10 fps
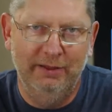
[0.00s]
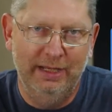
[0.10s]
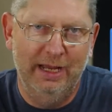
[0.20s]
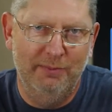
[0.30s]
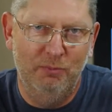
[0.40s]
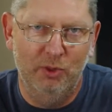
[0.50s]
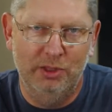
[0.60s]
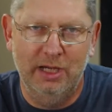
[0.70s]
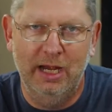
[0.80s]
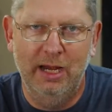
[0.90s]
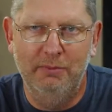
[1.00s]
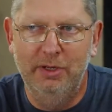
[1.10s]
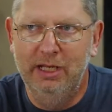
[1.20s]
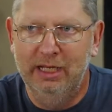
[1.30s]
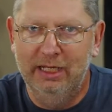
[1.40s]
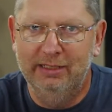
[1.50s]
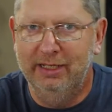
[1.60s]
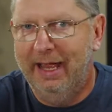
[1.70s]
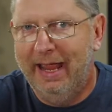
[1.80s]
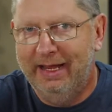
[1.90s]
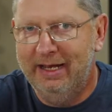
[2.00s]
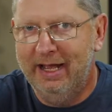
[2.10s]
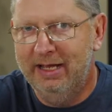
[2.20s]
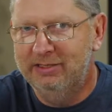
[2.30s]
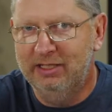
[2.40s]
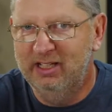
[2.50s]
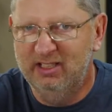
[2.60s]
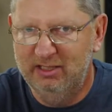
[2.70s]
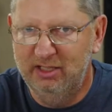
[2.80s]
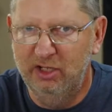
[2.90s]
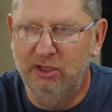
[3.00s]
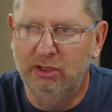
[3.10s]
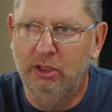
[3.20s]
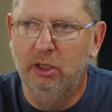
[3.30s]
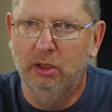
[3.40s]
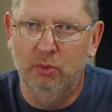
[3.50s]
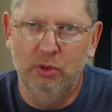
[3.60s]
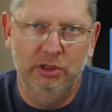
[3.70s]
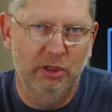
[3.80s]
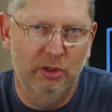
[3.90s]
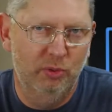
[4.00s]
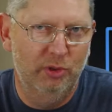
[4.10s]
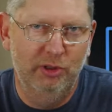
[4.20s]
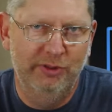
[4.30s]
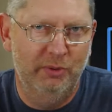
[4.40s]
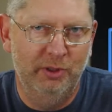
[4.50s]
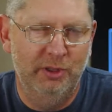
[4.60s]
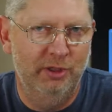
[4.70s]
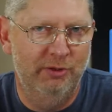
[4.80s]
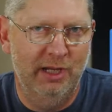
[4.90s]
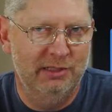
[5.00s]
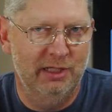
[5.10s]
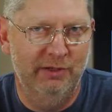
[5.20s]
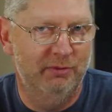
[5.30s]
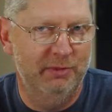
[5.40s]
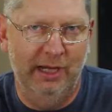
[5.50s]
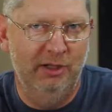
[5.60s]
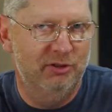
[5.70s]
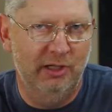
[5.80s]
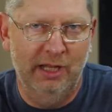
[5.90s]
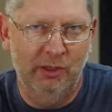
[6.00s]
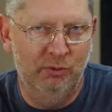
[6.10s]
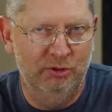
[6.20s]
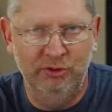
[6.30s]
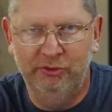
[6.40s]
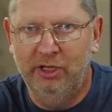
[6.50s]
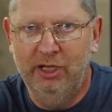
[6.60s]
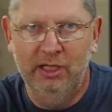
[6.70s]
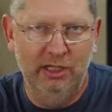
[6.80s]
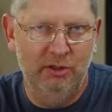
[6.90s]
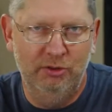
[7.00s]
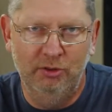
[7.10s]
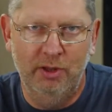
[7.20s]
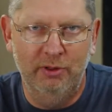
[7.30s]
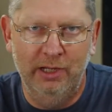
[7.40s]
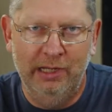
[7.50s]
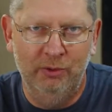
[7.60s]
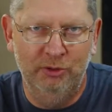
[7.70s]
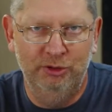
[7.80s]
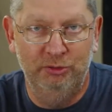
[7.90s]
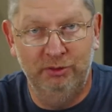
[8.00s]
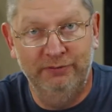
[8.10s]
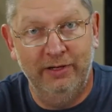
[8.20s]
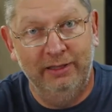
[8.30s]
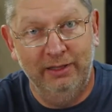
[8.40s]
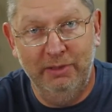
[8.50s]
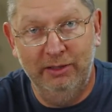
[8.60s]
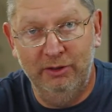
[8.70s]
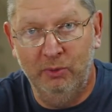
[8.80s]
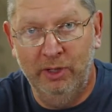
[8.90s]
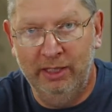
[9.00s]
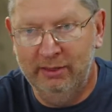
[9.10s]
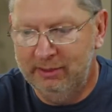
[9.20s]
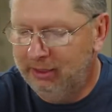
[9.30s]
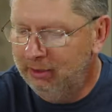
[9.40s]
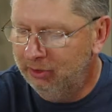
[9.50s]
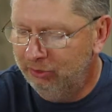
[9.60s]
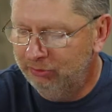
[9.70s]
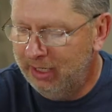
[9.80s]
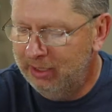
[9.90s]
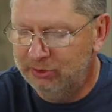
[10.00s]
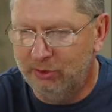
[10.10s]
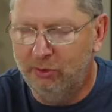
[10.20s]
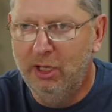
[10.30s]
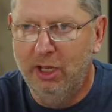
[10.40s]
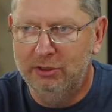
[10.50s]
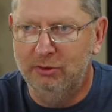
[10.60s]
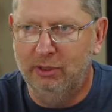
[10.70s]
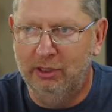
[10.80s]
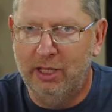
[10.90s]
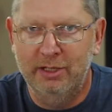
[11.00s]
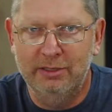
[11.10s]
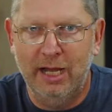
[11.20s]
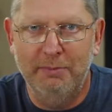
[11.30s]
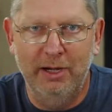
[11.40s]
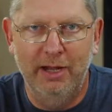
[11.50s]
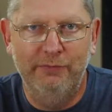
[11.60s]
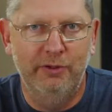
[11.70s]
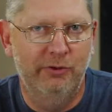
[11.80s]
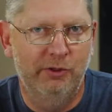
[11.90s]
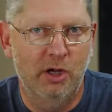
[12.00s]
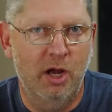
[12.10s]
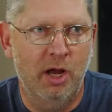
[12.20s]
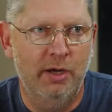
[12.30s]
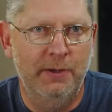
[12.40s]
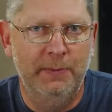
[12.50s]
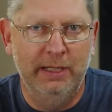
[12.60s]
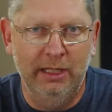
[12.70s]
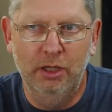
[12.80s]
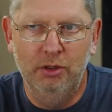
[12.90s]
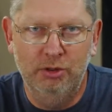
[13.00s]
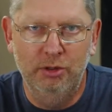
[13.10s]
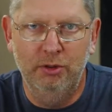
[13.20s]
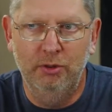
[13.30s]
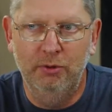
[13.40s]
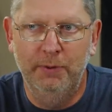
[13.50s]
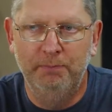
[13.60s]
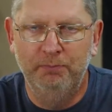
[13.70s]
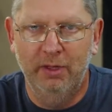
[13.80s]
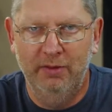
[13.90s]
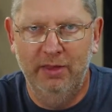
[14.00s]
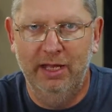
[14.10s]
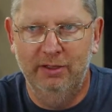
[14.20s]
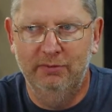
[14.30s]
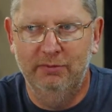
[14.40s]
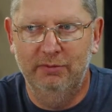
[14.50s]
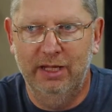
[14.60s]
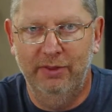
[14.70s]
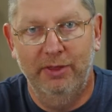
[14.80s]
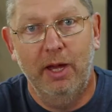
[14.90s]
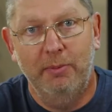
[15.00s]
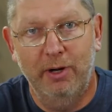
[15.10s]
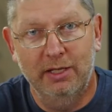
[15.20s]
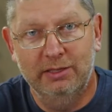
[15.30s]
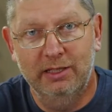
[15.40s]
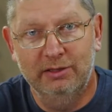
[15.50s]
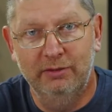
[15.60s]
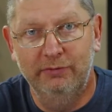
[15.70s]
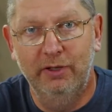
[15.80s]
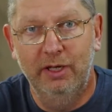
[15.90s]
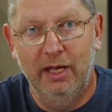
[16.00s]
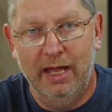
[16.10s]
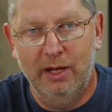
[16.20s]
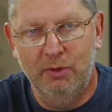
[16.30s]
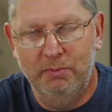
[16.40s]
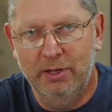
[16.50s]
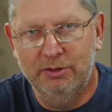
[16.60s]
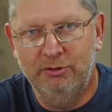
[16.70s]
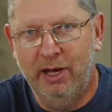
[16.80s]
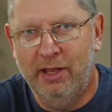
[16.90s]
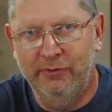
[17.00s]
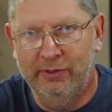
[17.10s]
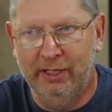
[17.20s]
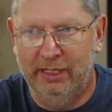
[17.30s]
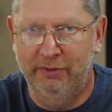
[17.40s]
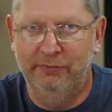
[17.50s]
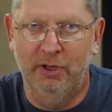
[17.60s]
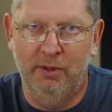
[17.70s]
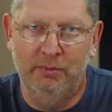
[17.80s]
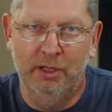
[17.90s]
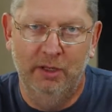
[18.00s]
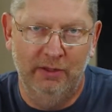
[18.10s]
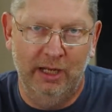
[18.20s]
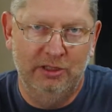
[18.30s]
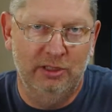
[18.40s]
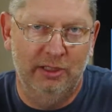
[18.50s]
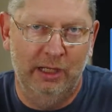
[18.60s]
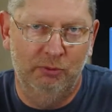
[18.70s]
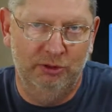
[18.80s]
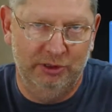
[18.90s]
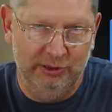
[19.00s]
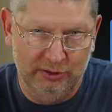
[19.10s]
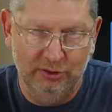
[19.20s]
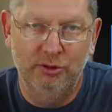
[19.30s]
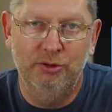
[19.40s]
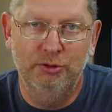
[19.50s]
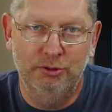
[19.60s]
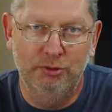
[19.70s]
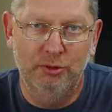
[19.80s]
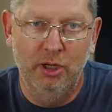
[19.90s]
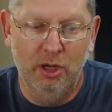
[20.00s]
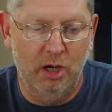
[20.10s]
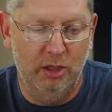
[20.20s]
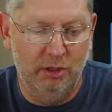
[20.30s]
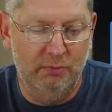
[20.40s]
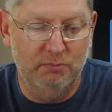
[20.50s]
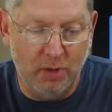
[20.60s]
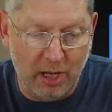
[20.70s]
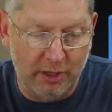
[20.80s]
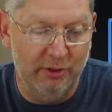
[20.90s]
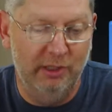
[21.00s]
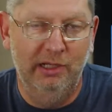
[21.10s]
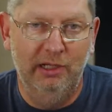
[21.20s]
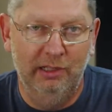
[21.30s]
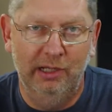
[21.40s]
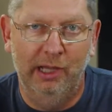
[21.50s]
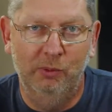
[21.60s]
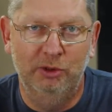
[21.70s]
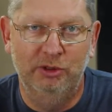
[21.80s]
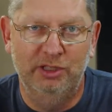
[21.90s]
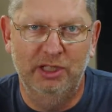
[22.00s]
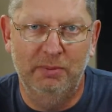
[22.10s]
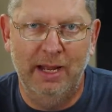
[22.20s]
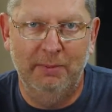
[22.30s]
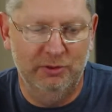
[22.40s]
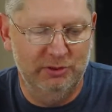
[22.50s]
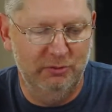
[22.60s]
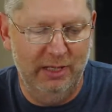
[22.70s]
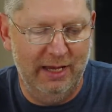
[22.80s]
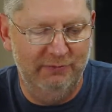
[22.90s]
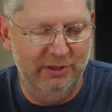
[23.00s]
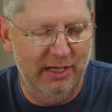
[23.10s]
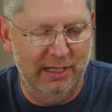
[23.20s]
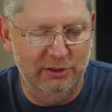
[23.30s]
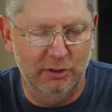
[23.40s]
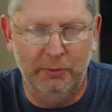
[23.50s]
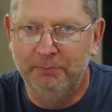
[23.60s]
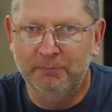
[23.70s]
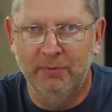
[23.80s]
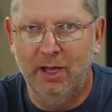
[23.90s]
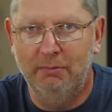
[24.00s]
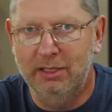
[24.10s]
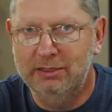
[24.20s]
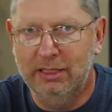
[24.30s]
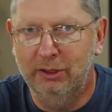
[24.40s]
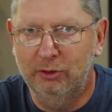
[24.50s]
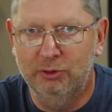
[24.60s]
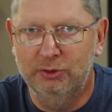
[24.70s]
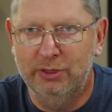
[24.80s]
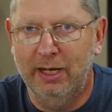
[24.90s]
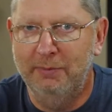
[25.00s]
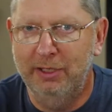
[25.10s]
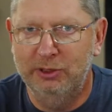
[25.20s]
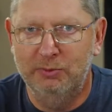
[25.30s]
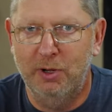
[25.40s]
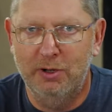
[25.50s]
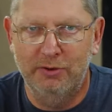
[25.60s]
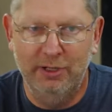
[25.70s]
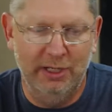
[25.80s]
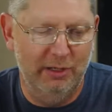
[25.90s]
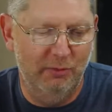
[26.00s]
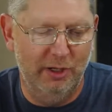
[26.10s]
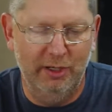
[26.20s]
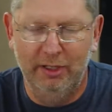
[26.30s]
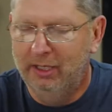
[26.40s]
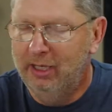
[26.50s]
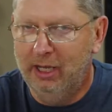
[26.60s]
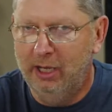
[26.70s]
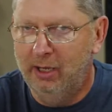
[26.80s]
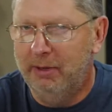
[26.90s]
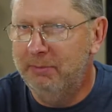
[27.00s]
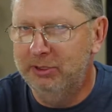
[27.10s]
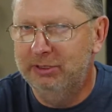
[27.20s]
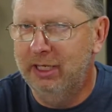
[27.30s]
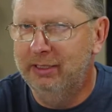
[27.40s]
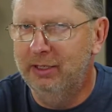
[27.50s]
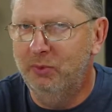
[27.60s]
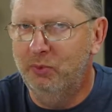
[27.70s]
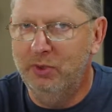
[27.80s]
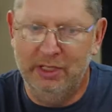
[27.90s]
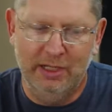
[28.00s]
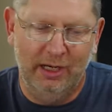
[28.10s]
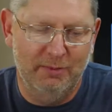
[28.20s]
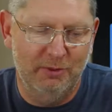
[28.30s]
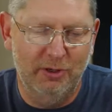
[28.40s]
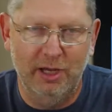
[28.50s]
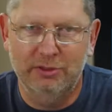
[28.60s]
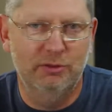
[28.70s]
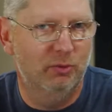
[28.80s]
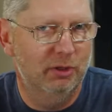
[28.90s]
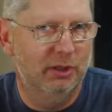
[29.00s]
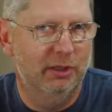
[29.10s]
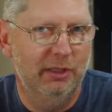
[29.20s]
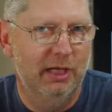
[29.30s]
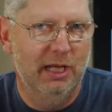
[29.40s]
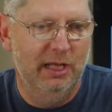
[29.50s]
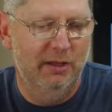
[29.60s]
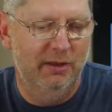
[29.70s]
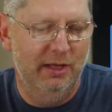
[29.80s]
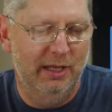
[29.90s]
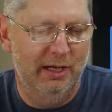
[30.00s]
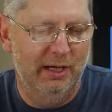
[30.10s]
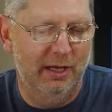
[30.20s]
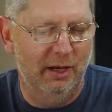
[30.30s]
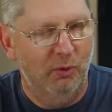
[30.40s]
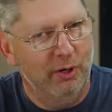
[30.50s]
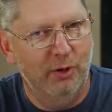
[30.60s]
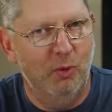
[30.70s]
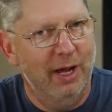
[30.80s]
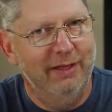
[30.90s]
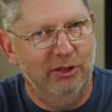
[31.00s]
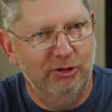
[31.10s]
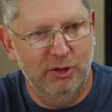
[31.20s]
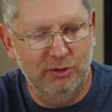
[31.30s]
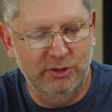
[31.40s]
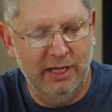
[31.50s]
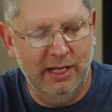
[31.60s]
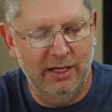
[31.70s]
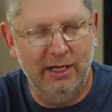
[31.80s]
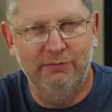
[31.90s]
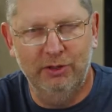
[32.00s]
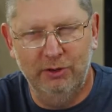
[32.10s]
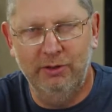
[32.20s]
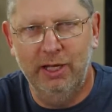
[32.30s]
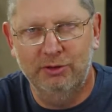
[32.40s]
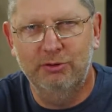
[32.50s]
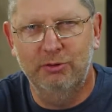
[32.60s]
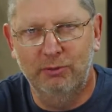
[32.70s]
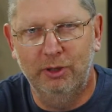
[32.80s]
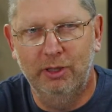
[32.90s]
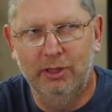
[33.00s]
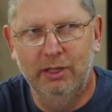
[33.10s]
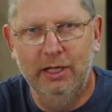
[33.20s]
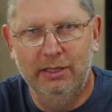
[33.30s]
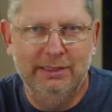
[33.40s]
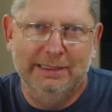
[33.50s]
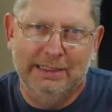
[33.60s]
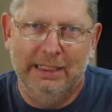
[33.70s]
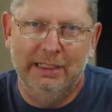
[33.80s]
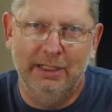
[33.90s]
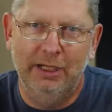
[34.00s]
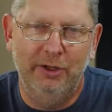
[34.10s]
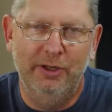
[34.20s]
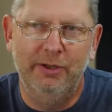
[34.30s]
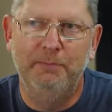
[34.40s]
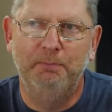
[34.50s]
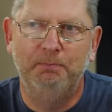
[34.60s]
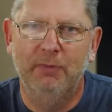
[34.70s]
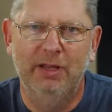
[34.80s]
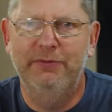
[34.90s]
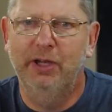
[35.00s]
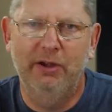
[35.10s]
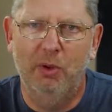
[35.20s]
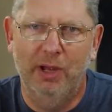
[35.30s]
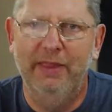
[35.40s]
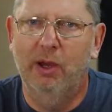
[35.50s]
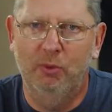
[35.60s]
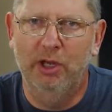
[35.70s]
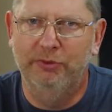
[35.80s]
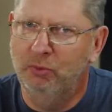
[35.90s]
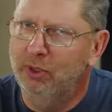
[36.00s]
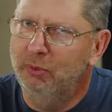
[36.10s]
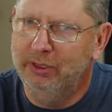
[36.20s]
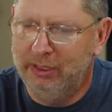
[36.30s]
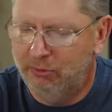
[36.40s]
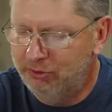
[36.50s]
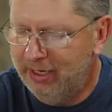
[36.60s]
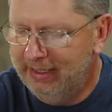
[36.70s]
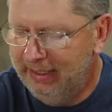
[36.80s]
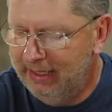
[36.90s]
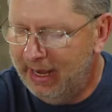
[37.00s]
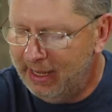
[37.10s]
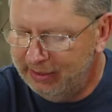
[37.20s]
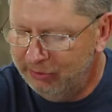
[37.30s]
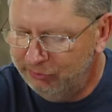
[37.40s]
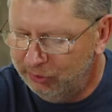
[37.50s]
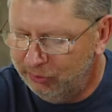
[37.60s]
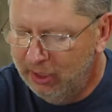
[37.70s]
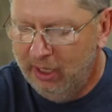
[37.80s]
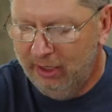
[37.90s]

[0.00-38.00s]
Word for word: They had more time to agonize and consider which of the words they were going to translate from the ancient languages into other languages, which finally made their way into English, right? So, so a lot of time and effort has gone into that, that thought process of how do we best translate from the ancient languages to our modern languages in the Bibles that we have today. So I'm not saying that those that I'm any smarter than anyone. Um, I'm just saying that when I come across a word that I wonder why they chose that, I have to do the extra work to dig in there and and figure out why that was and what what they were trying to get at. And so.